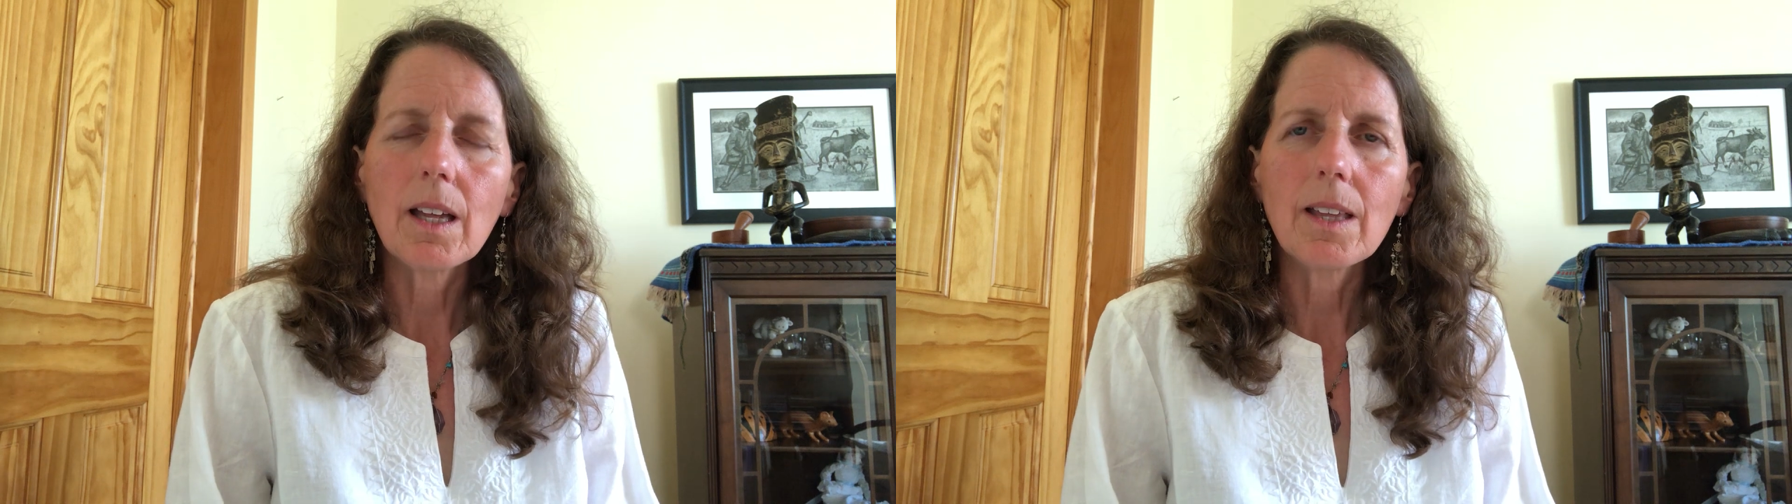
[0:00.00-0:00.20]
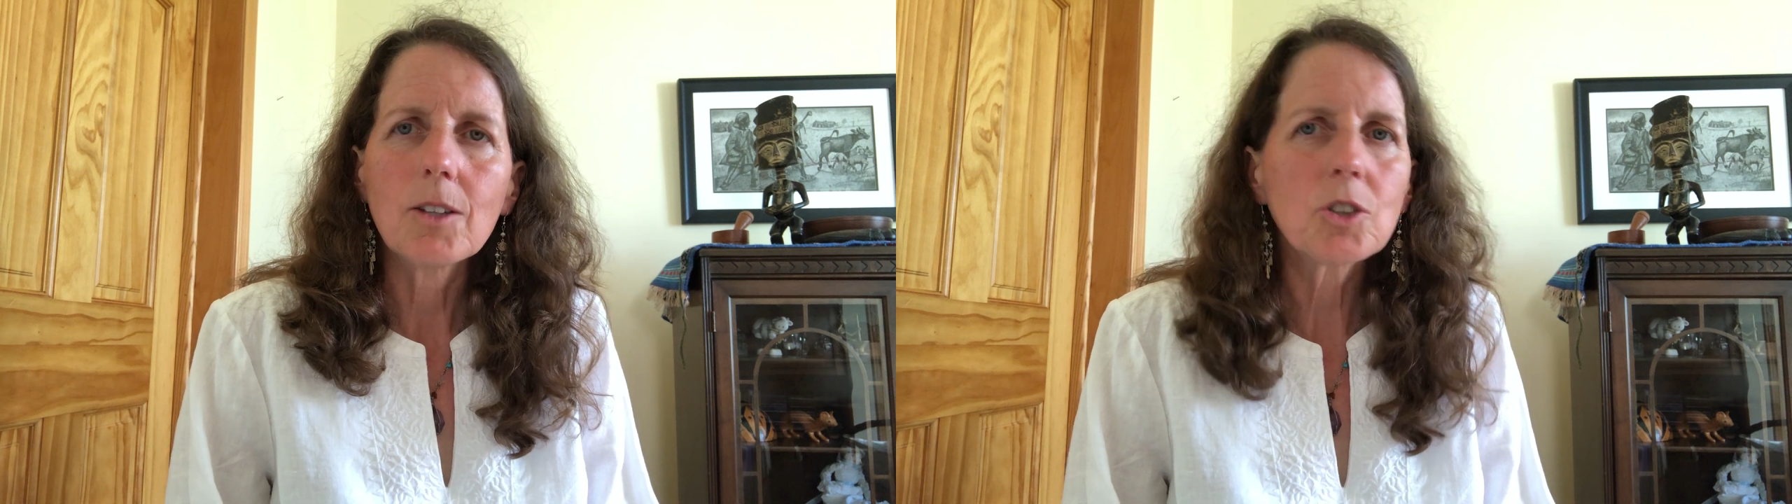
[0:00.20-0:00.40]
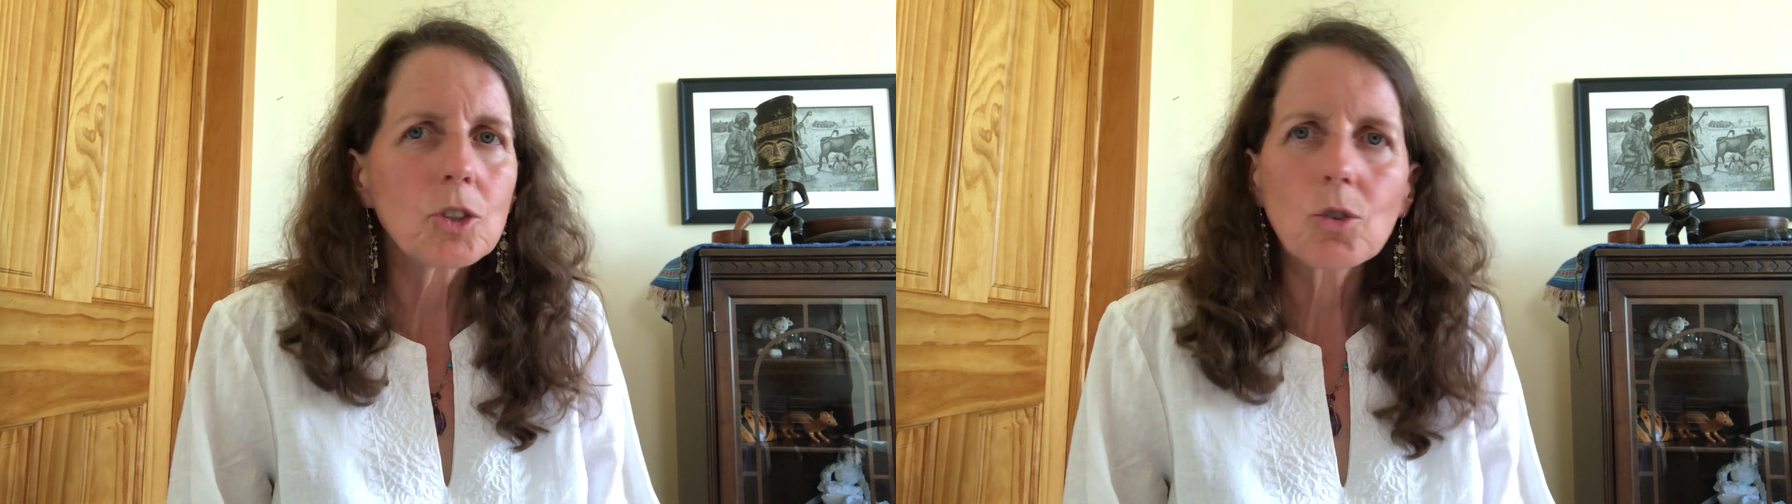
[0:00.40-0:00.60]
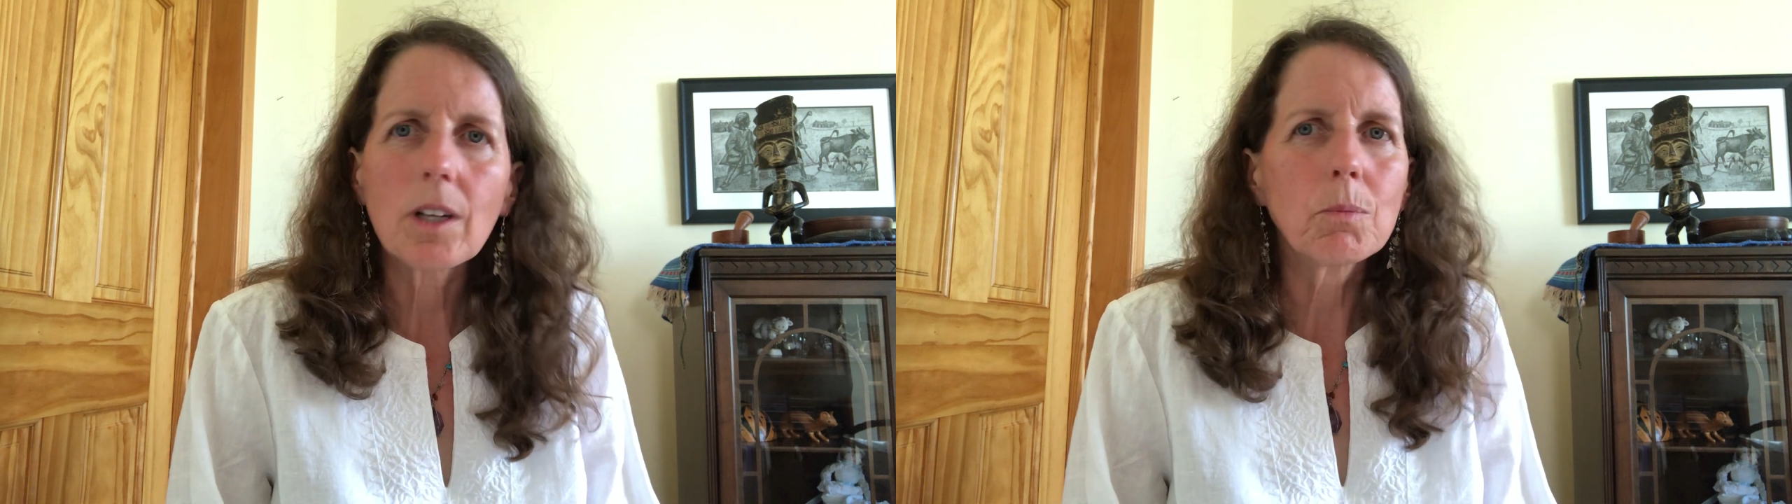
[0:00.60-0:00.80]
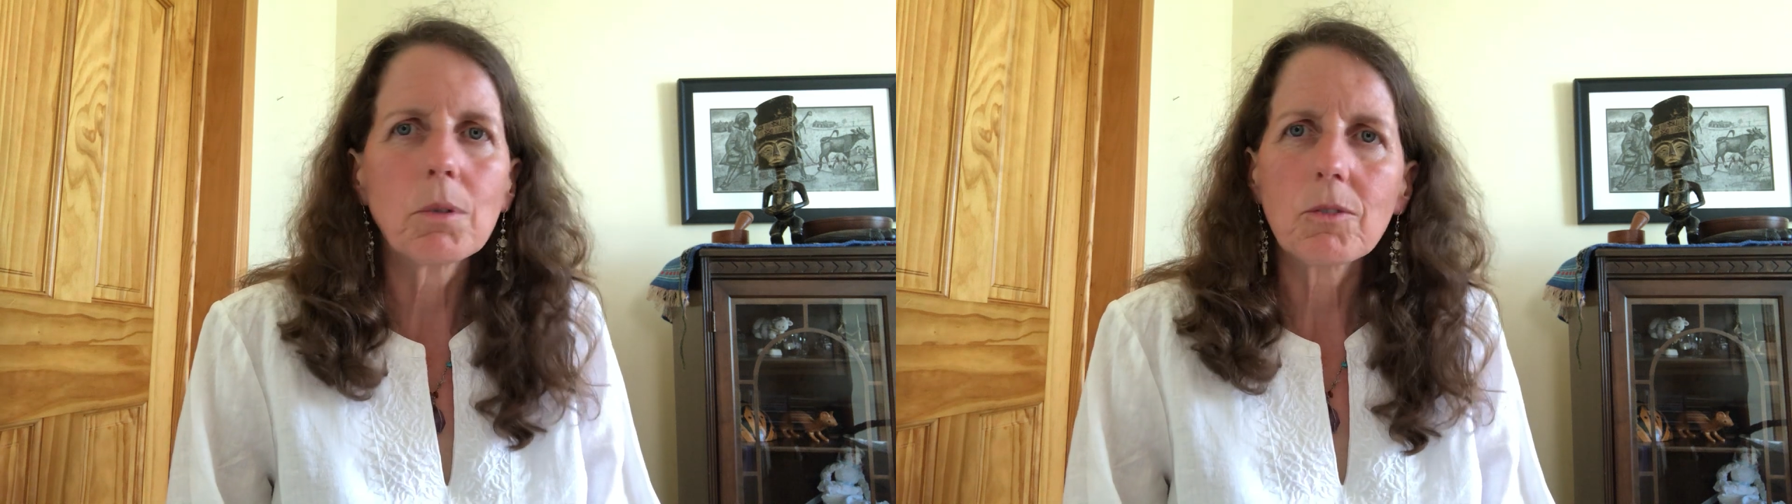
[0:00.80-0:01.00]
they're just trying
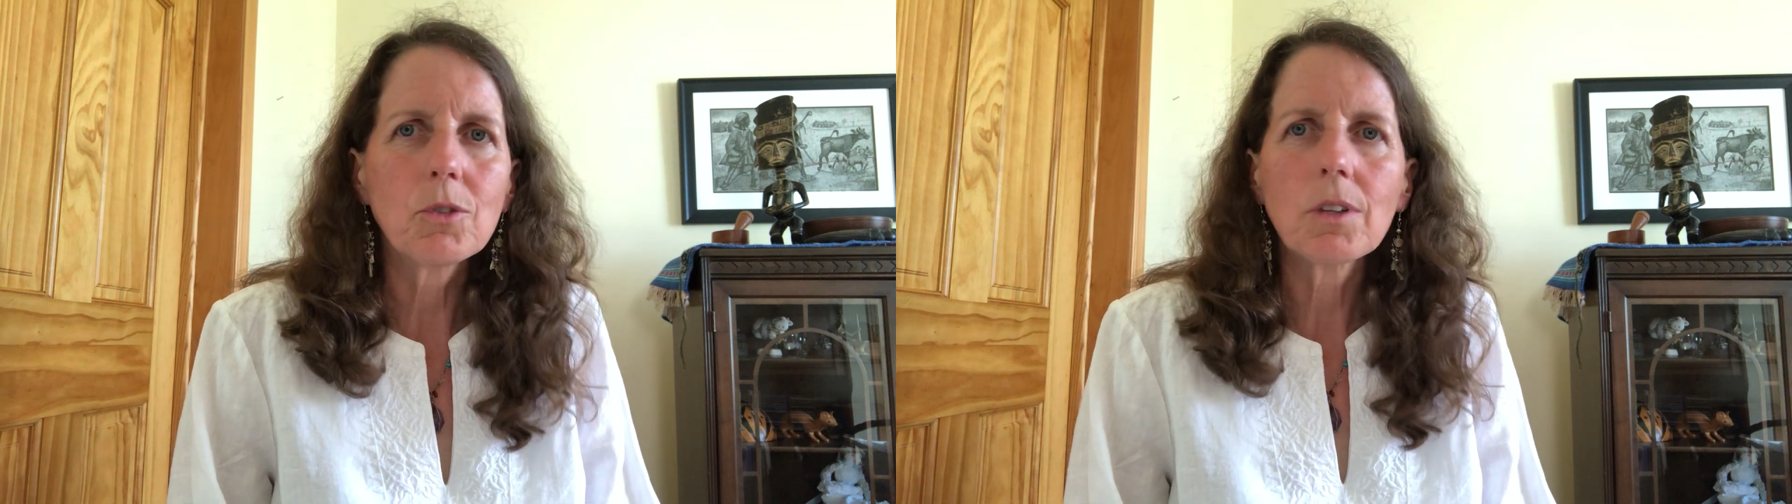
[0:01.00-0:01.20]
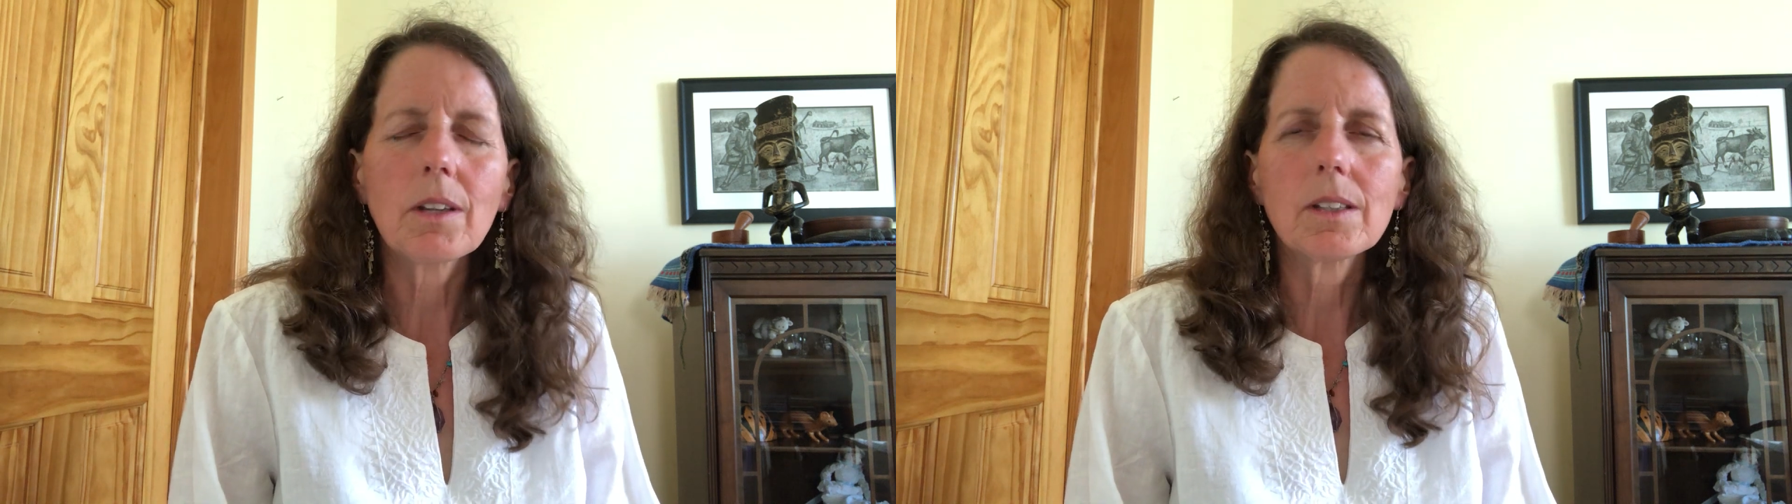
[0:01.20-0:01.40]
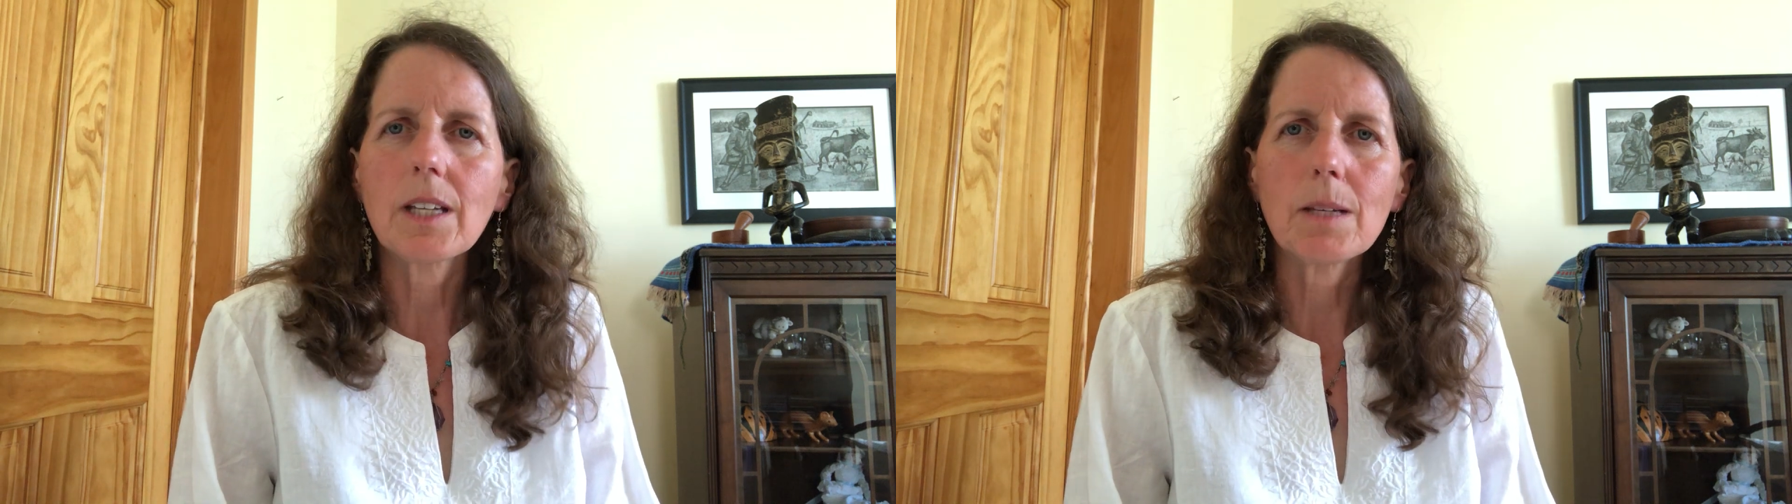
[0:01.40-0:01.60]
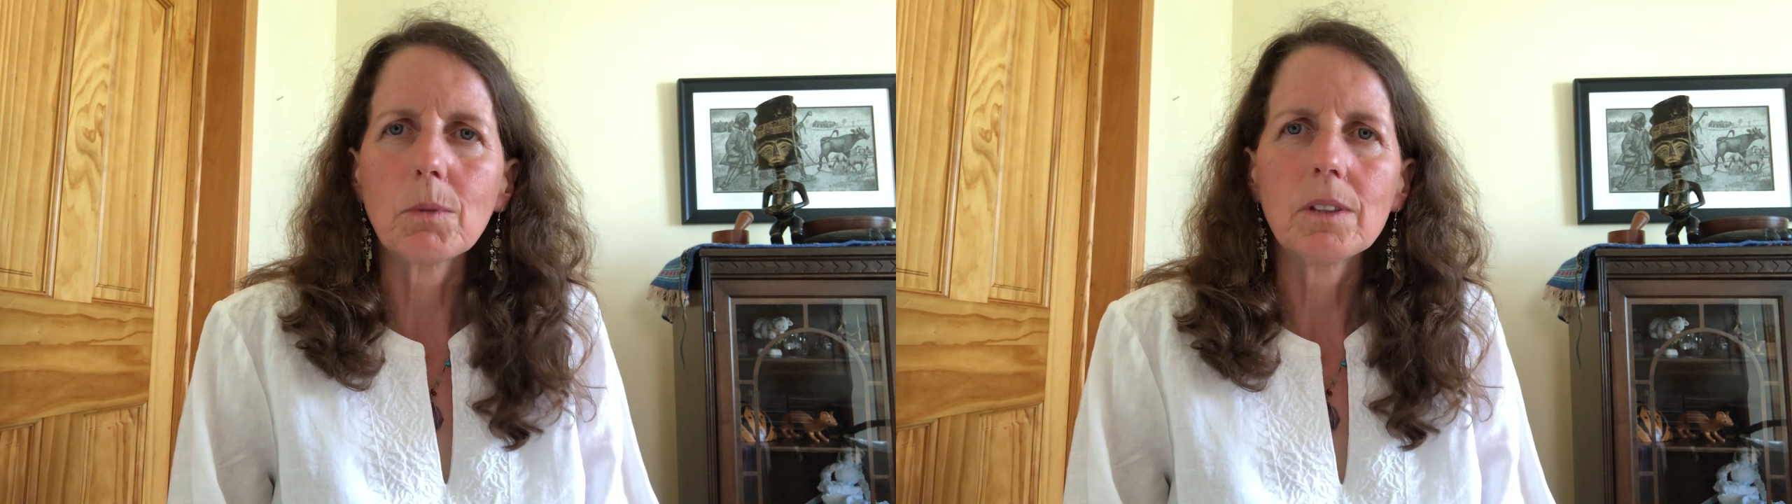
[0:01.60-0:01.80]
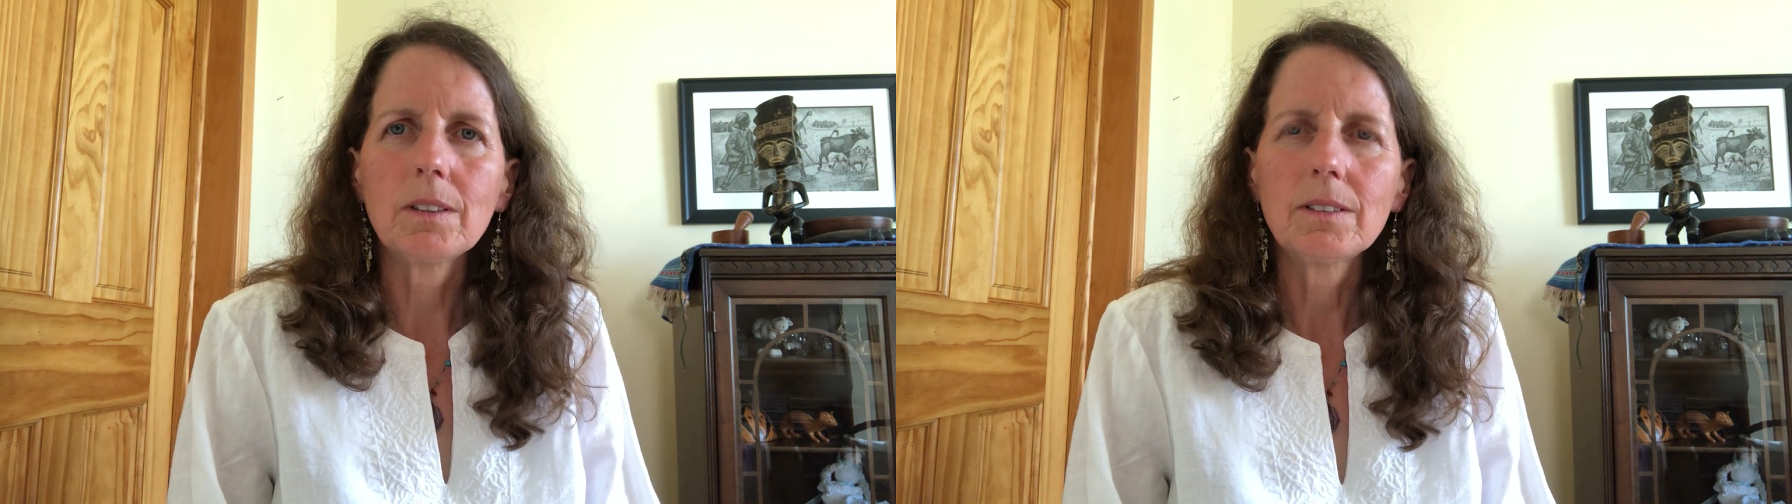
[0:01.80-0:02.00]
to put food on the table.